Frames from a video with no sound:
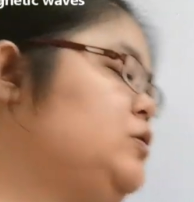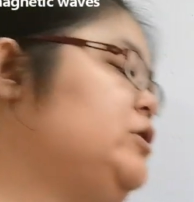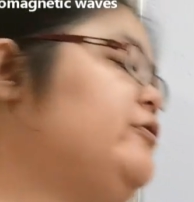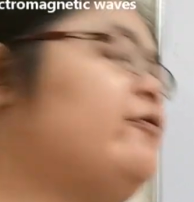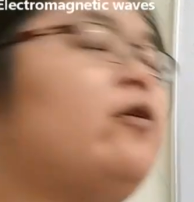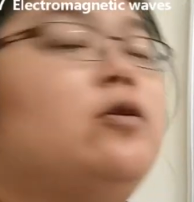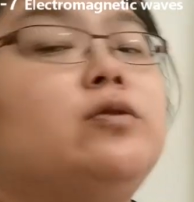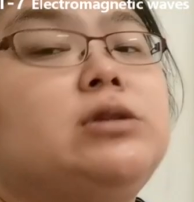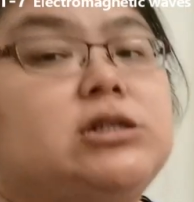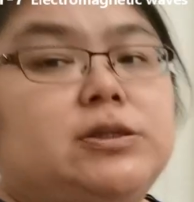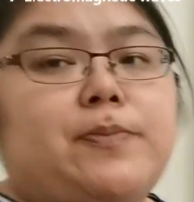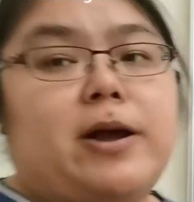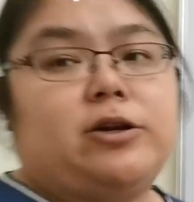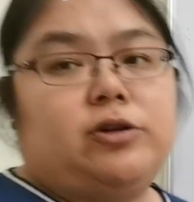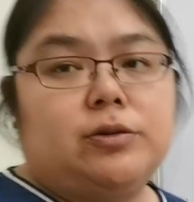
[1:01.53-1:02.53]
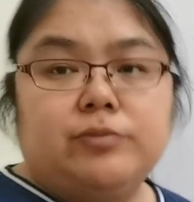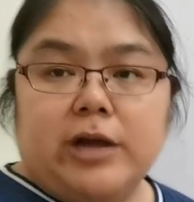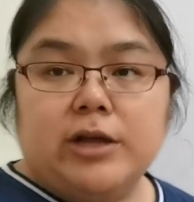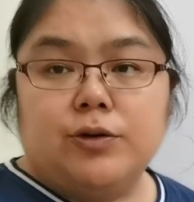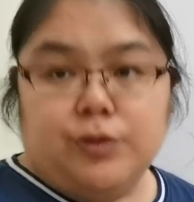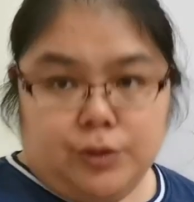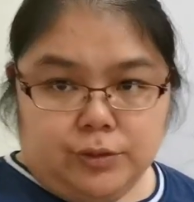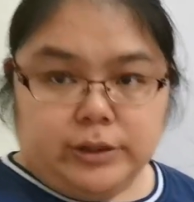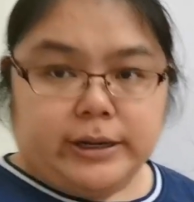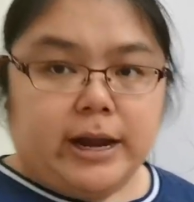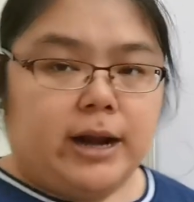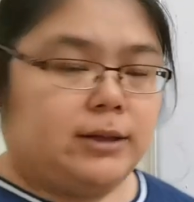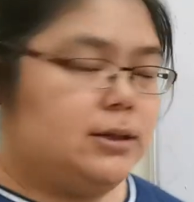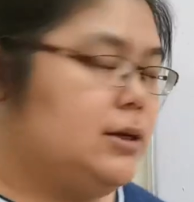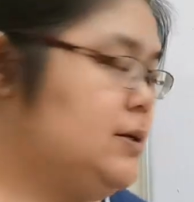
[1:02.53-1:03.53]
You just follow the spectrum, then you know the
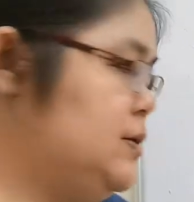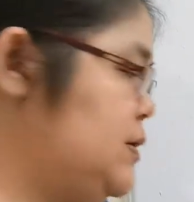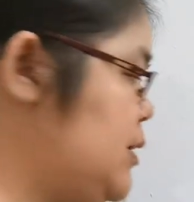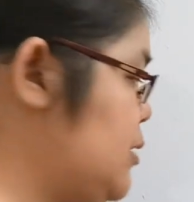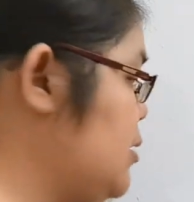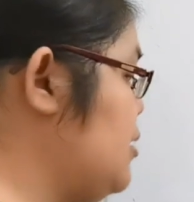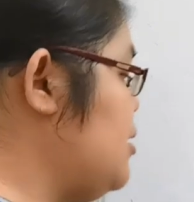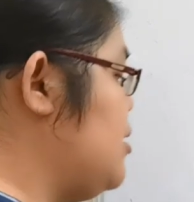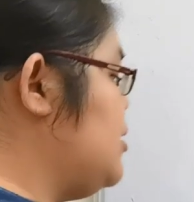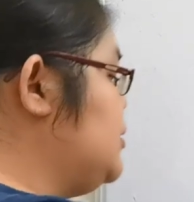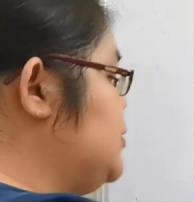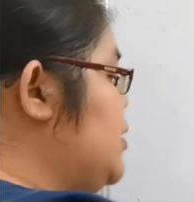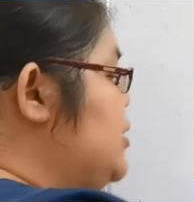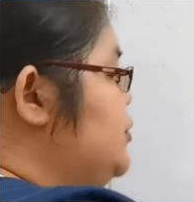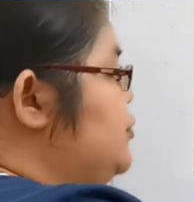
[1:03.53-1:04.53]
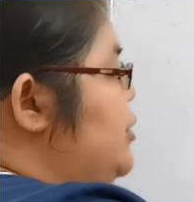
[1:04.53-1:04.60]
characteristic. So I